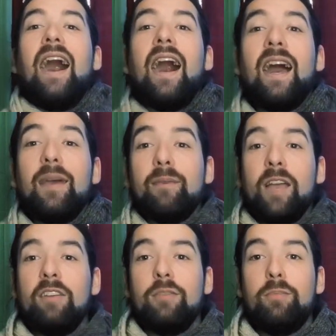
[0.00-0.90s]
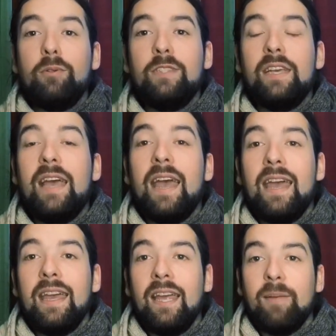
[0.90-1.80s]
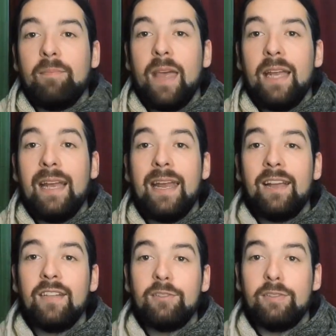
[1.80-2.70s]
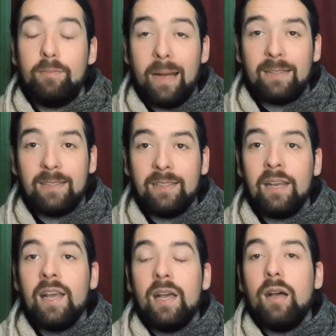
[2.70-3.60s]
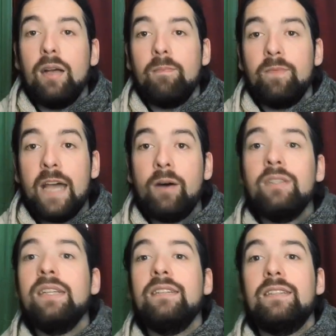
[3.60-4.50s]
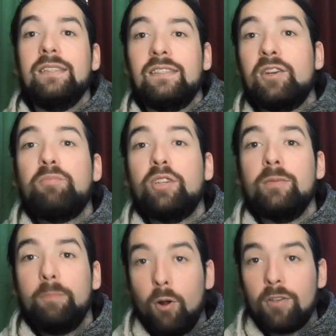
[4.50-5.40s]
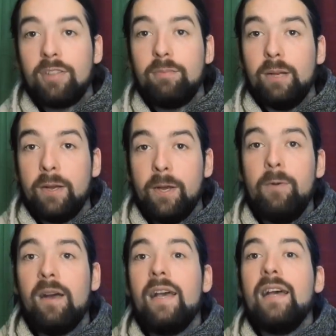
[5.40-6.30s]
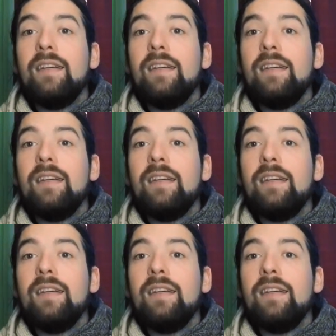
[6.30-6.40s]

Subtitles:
I am going to put a link to the pattern down in the description box below,